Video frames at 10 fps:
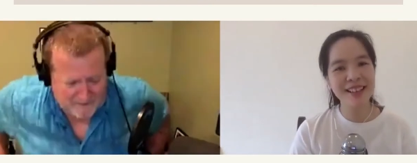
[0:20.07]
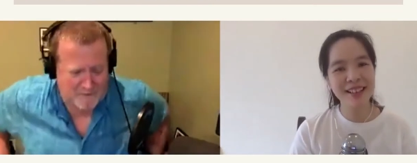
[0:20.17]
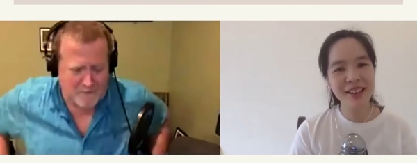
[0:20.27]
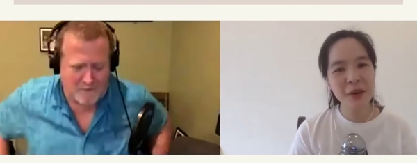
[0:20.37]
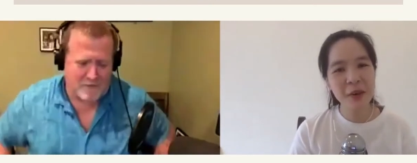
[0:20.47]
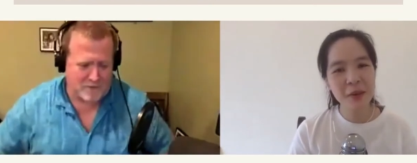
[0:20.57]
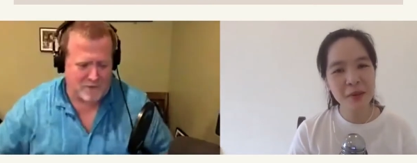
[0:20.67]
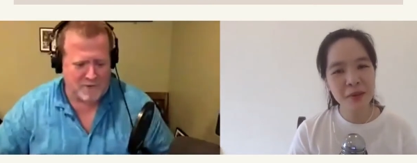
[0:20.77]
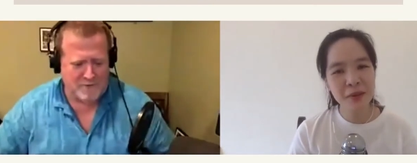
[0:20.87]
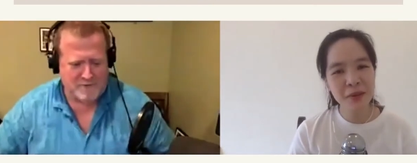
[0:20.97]
Speaker 1: through and
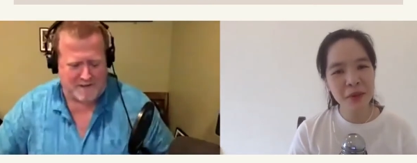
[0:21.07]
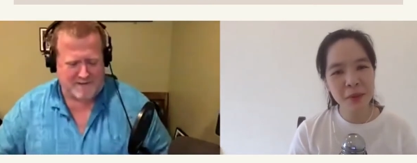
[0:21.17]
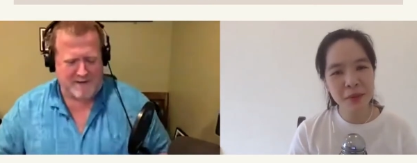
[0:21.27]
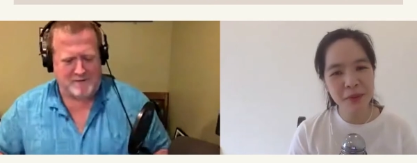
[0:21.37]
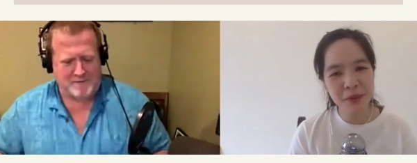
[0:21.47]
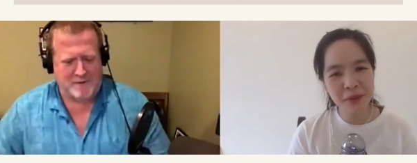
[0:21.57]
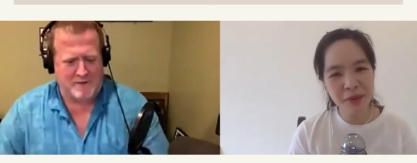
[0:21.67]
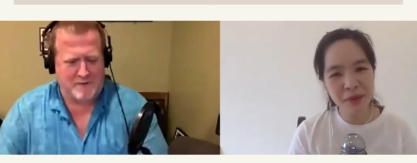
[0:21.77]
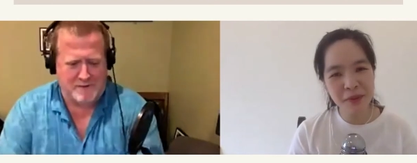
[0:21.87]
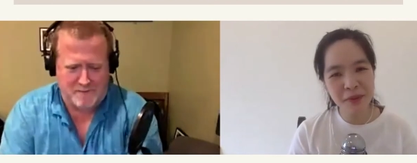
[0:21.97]
through. Like that was pretty
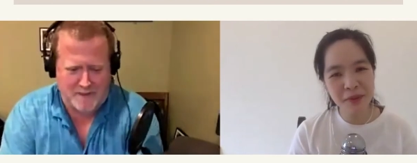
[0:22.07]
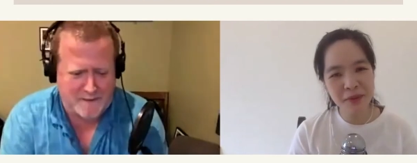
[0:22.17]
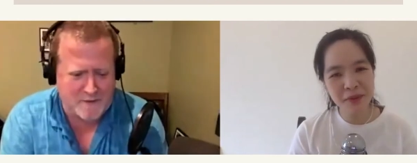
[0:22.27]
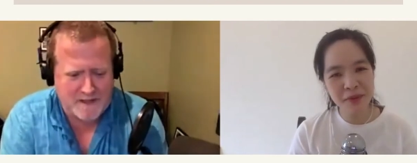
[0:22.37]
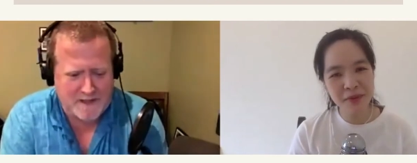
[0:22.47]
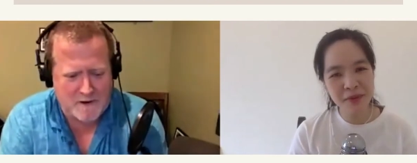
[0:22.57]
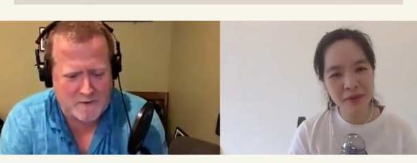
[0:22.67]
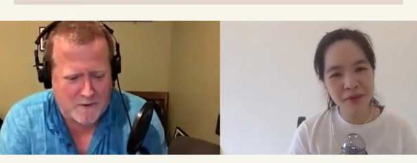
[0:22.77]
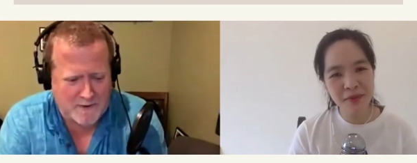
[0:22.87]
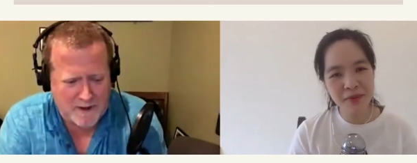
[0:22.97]
much my playground
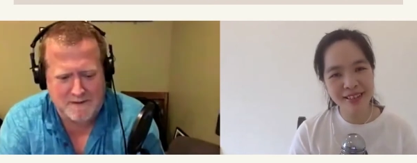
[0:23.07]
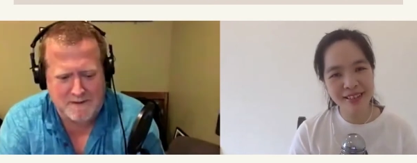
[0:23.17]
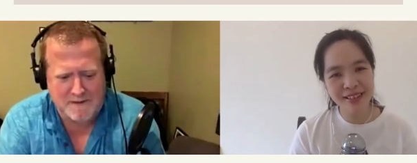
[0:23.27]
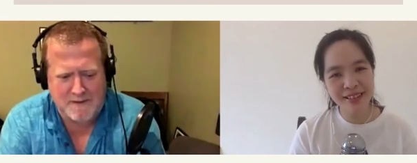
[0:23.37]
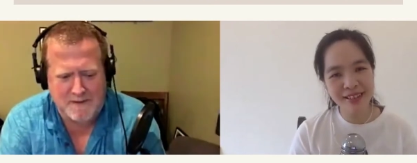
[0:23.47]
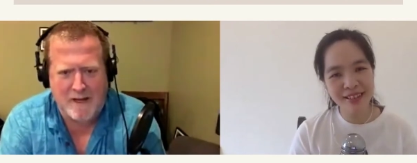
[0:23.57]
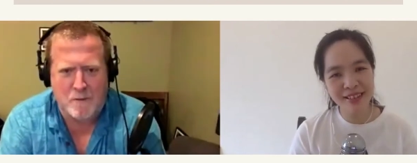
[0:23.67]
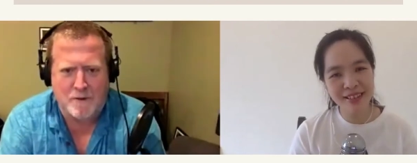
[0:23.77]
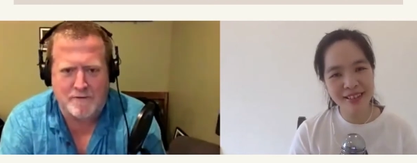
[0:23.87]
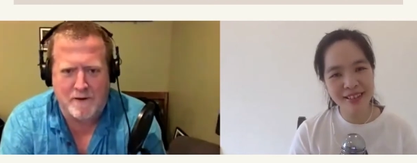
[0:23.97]
growing up because my dad
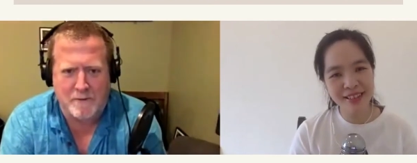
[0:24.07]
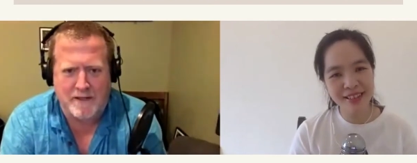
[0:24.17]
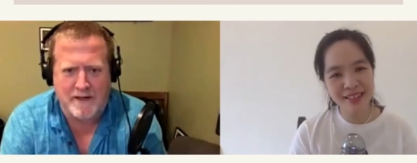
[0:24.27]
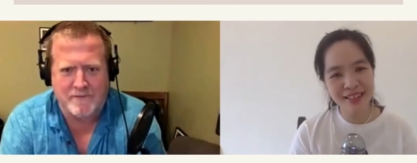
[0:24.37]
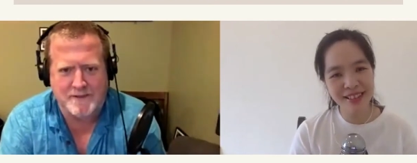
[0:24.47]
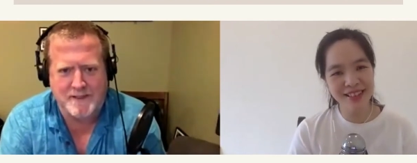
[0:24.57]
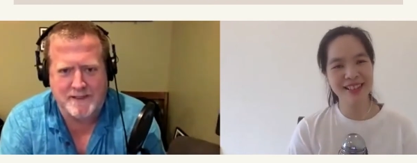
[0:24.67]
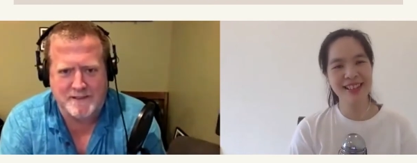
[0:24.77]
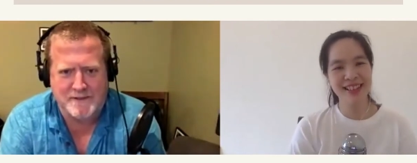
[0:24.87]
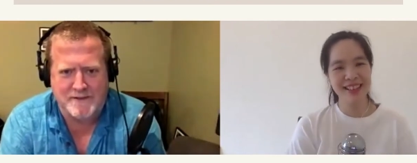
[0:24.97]
worked there. We got free tickets
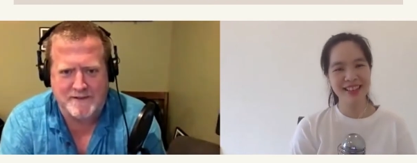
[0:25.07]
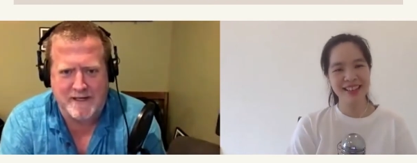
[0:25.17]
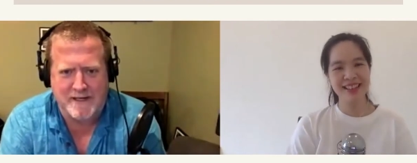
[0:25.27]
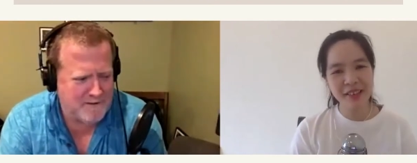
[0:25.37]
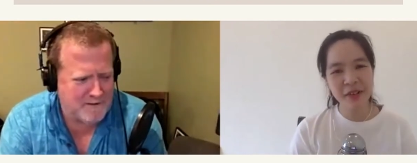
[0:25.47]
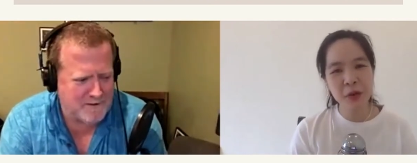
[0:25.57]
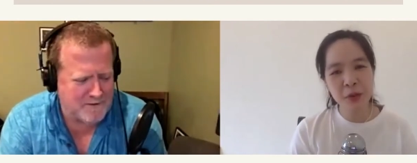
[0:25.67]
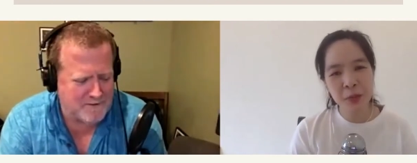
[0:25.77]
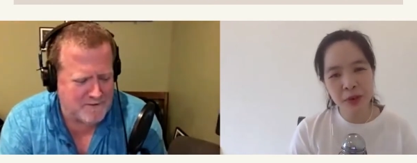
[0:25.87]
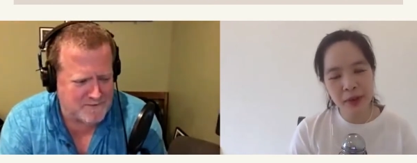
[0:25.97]
all the time.
Speaker 2: You were
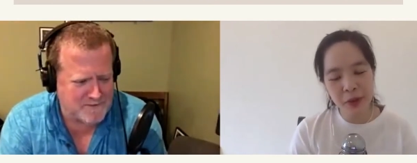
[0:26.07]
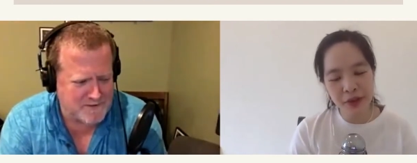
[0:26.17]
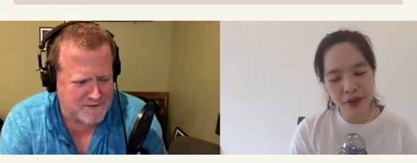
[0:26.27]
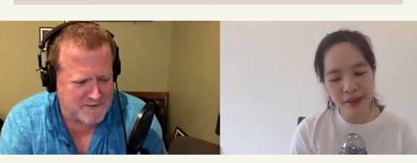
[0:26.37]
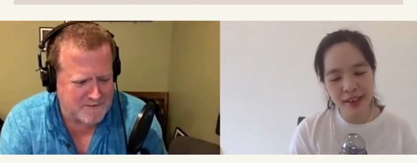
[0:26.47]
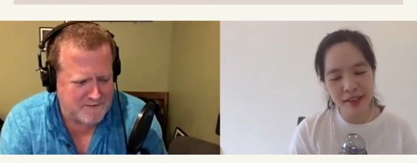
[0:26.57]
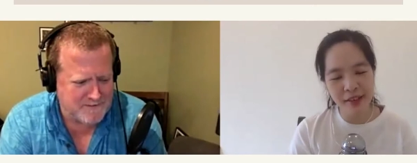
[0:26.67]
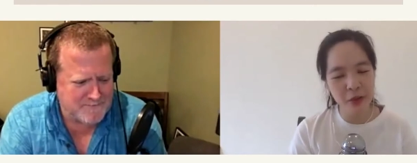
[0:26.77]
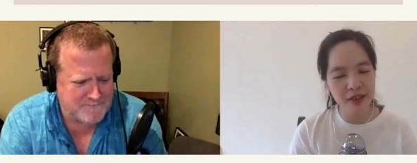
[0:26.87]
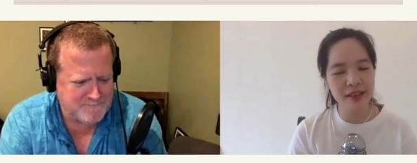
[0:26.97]
probably one of those kids who
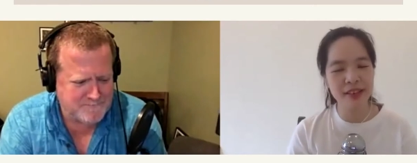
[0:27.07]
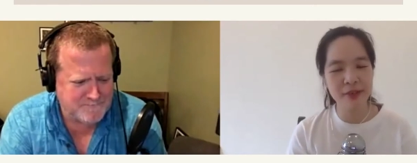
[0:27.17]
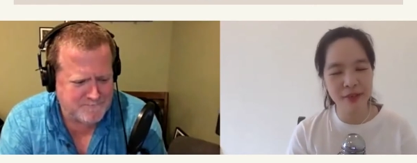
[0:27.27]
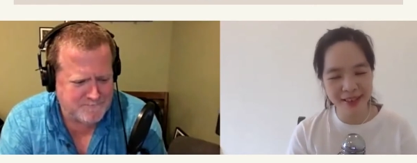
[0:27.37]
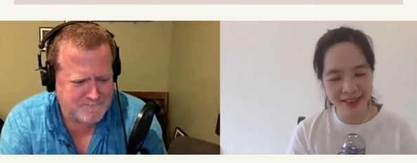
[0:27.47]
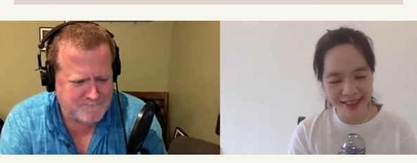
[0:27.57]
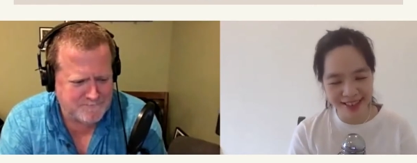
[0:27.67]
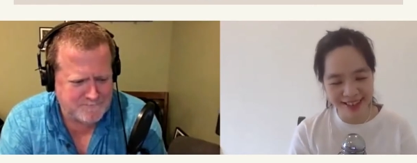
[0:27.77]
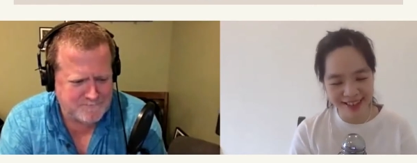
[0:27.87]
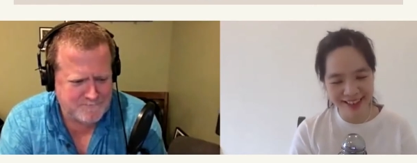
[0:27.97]
was sick of
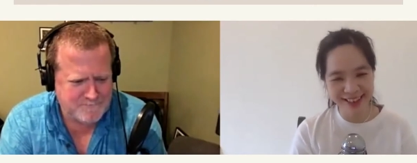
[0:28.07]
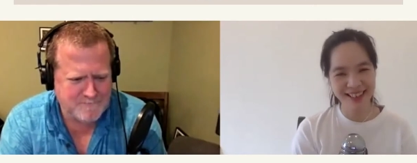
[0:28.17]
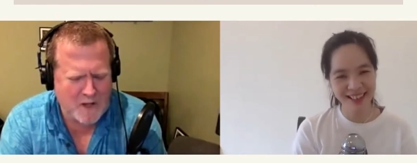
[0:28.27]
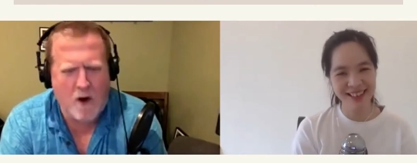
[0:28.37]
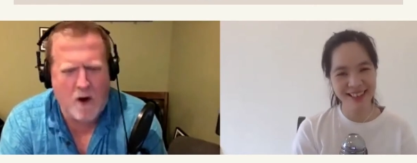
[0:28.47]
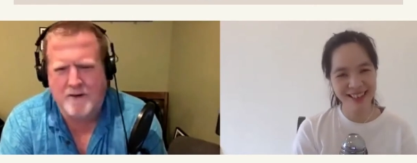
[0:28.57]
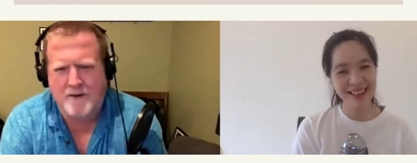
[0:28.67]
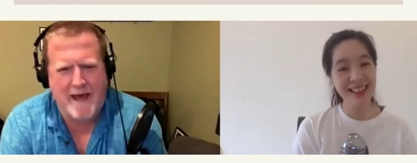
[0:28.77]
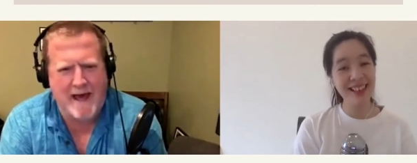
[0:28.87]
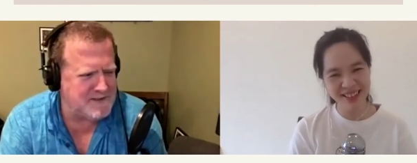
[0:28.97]
Disneyland.
Speaker 1: Oh
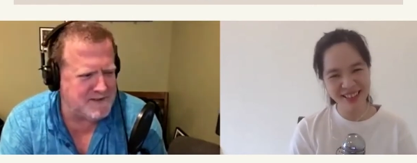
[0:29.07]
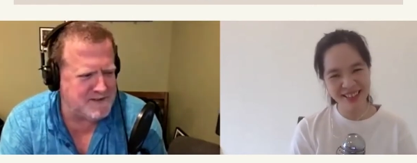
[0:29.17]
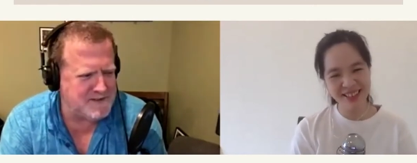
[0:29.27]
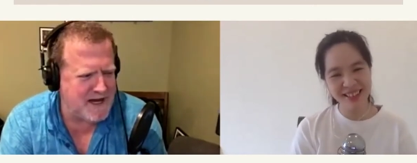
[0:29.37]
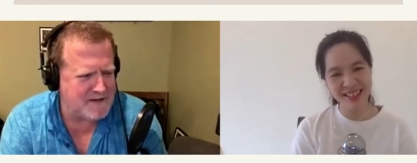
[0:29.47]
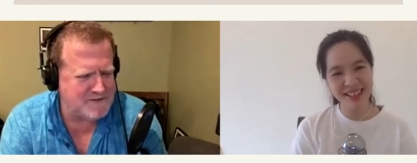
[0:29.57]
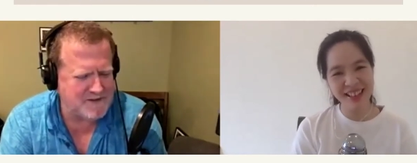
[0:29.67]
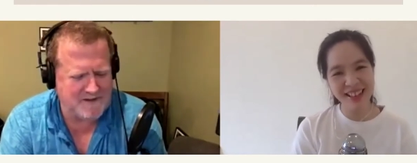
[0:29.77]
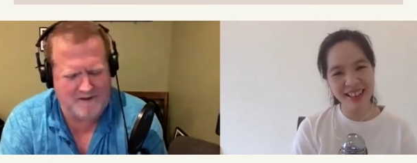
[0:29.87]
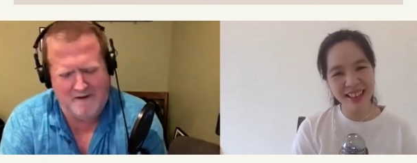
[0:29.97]
yeah. I was that child. I was
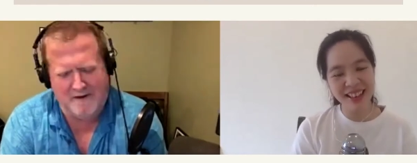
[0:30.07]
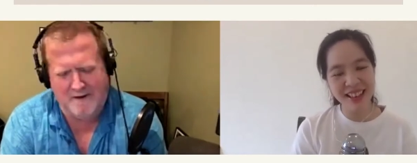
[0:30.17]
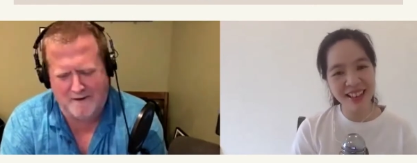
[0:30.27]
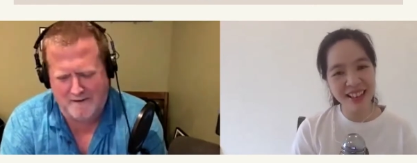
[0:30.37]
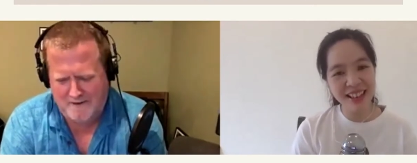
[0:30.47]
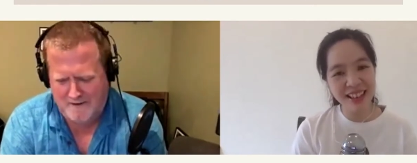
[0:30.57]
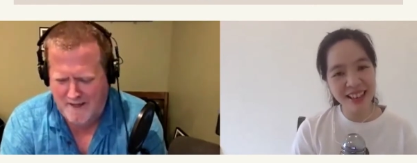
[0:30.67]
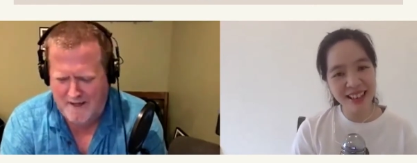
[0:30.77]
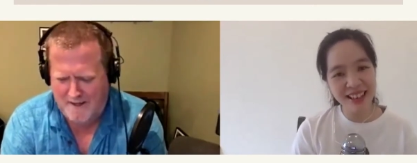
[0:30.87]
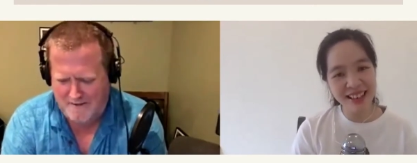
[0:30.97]
like, oh
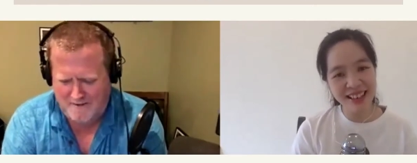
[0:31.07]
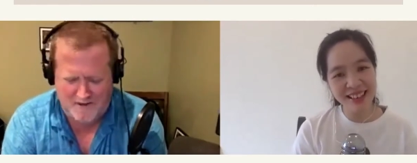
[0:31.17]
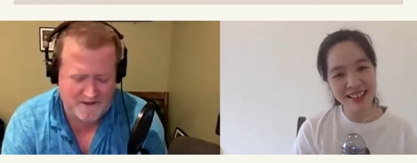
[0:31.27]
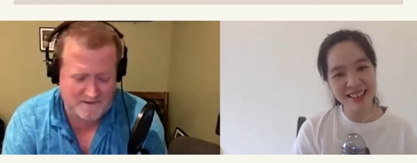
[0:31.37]
yeah, Haunted